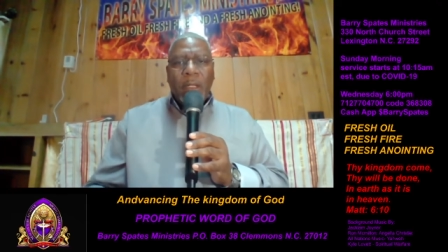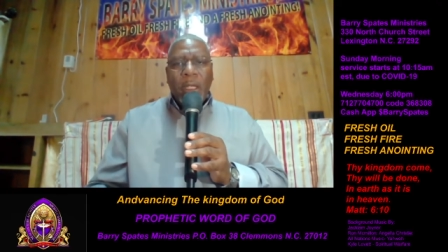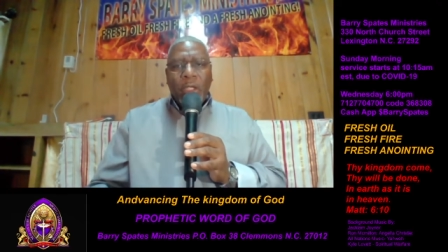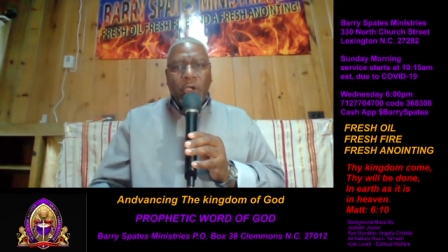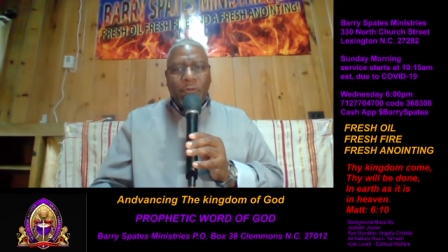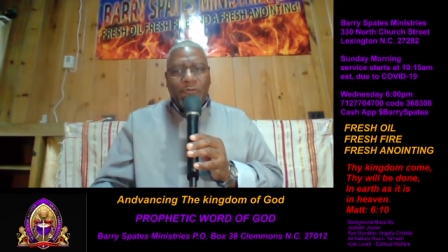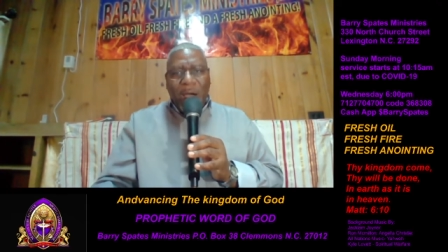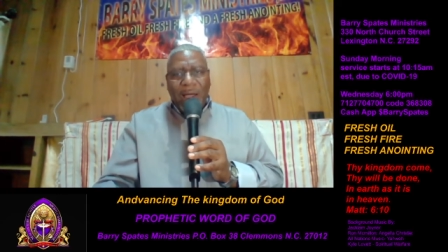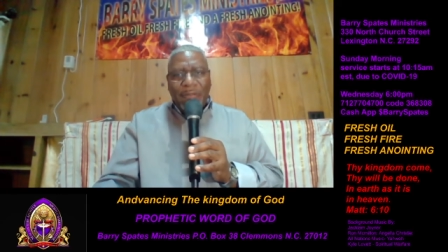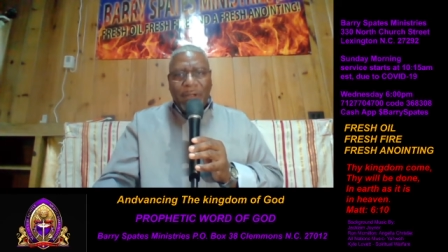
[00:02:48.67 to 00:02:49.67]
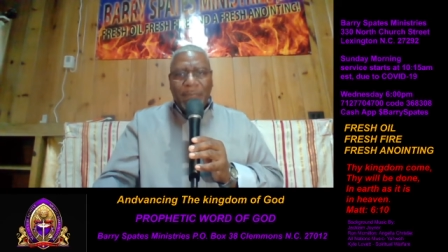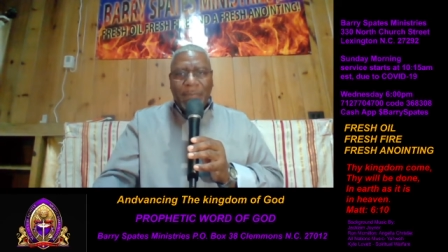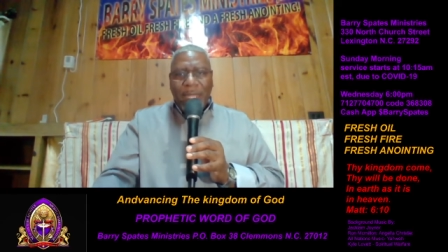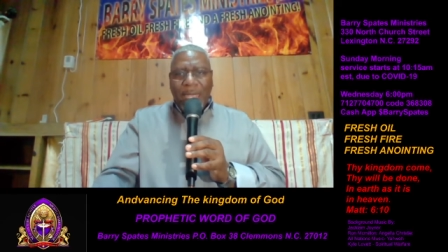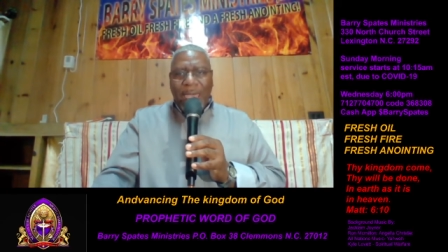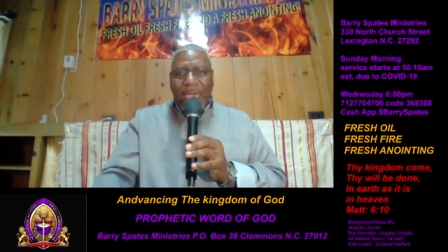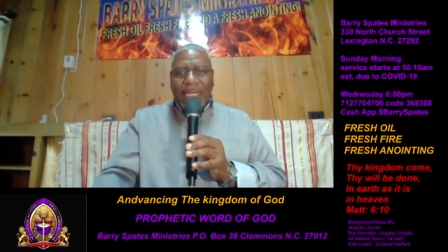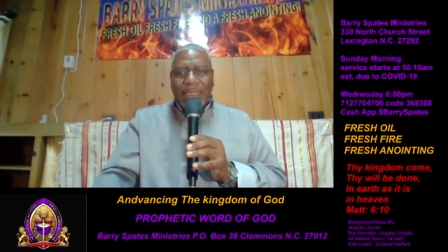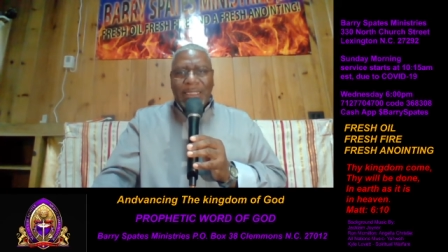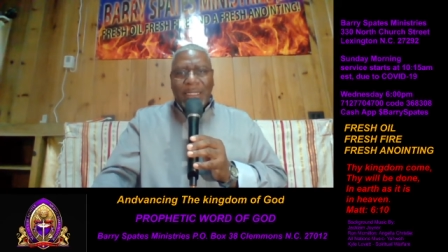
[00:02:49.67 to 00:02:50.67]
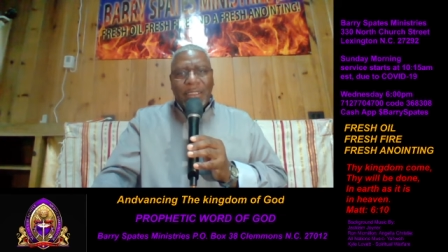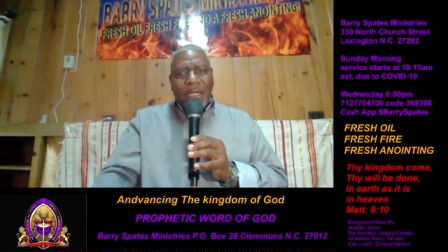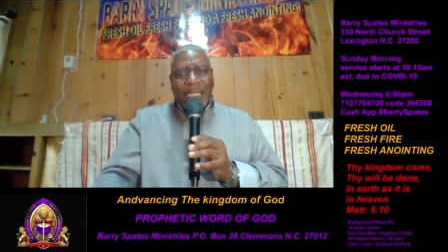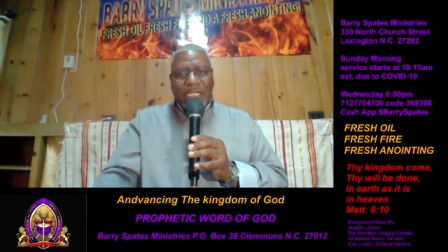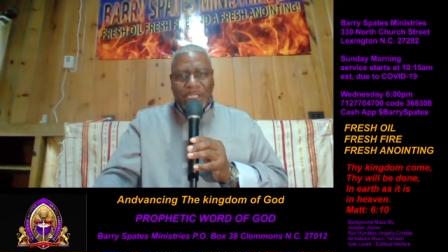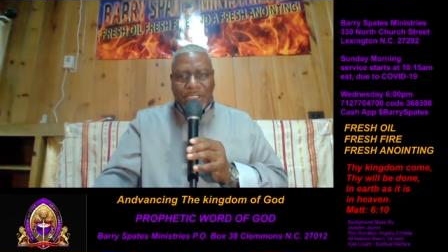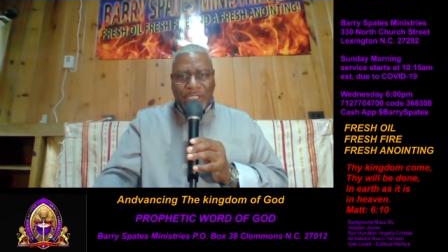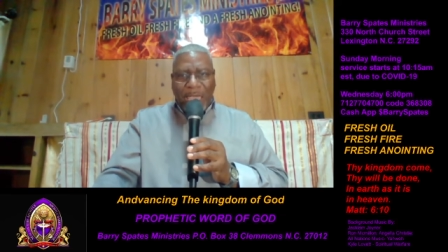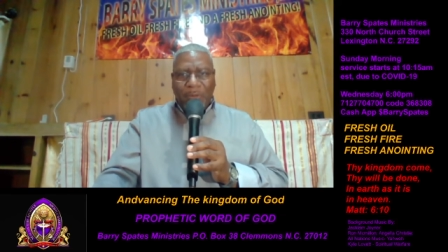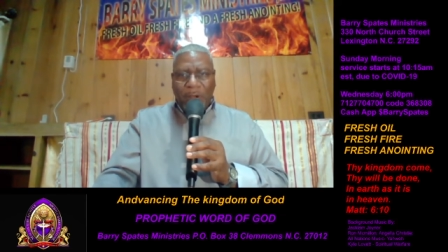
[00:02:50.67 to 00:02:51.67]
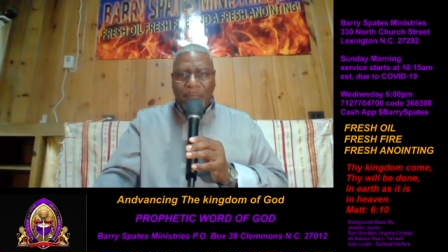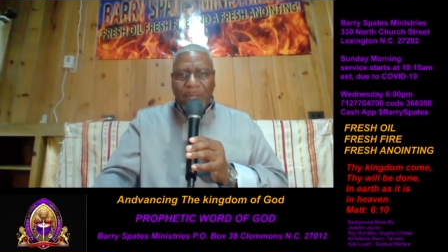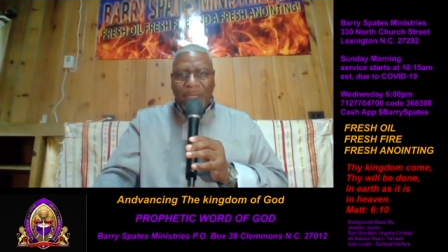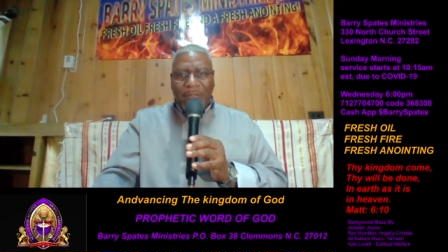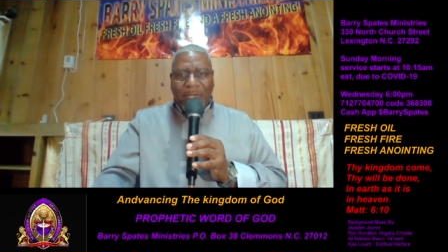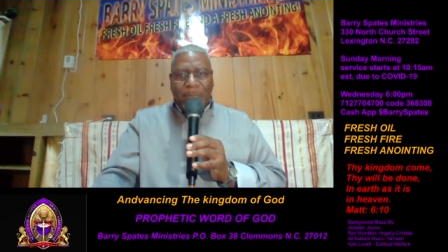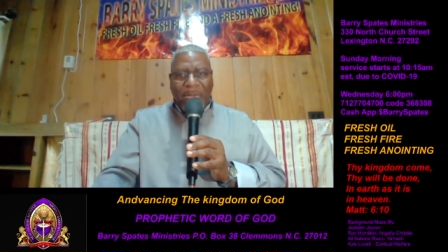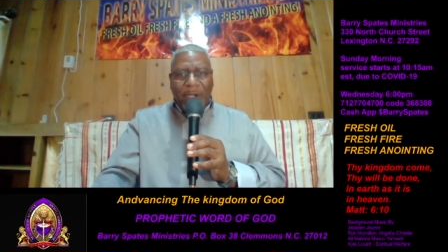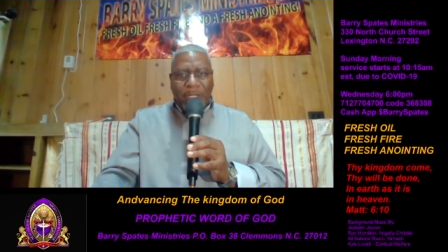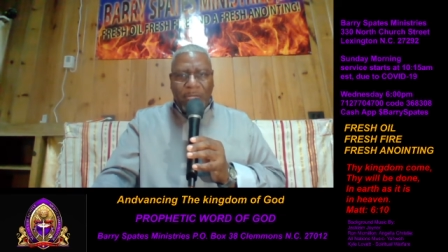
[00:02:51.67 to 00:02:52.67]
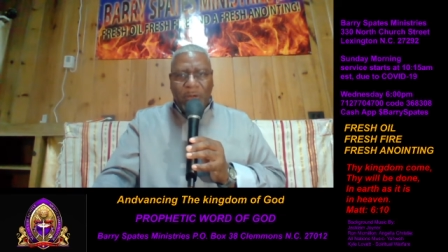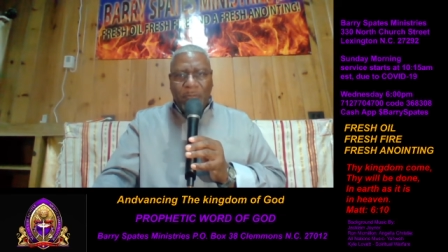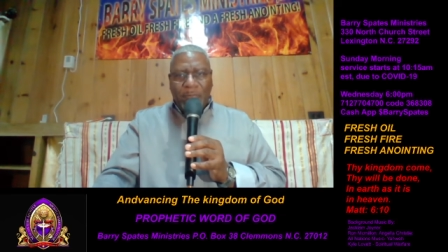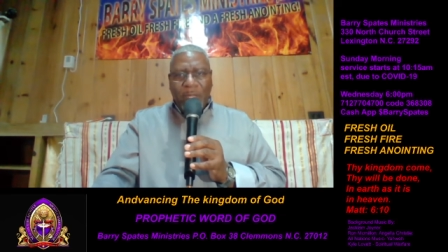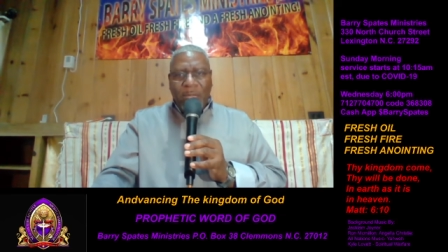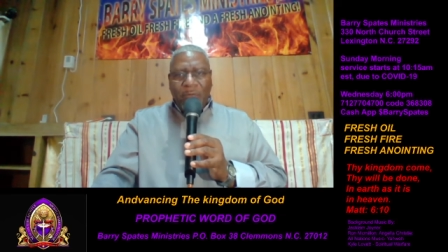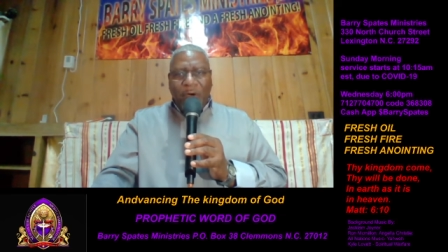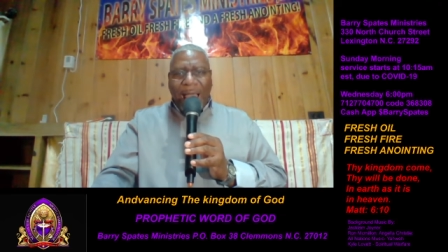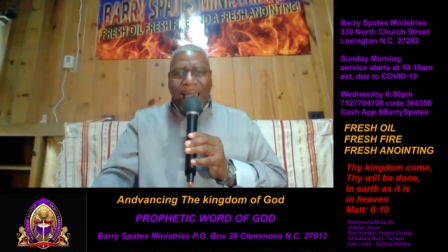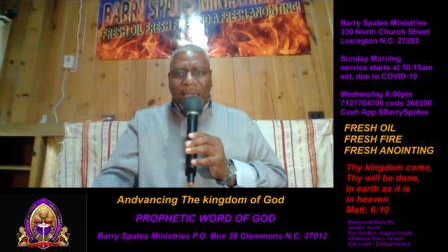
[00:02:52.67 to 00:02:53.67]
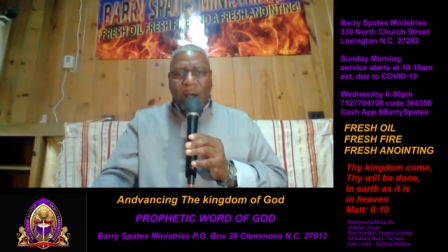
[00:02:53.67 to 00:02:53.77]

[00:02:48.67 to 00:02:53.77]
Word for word: your father, and unto Sarah that bare you. For I